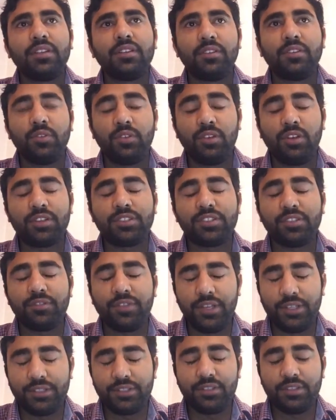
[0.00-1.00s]
Lots of
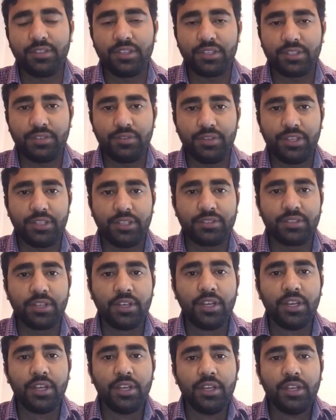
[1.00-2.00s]
hands-on activities,
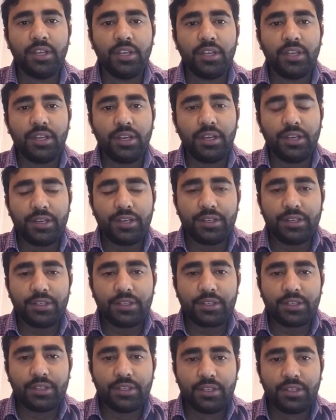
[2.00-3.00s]
and
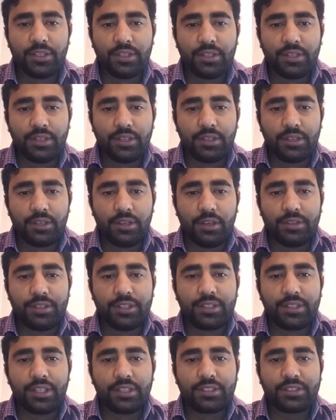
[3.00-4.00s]
other
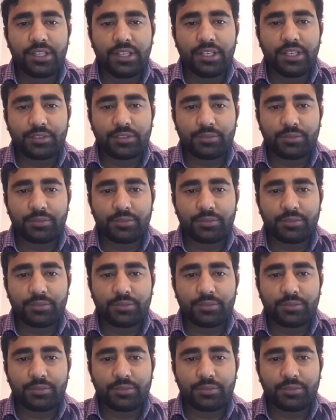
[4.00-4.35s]
things like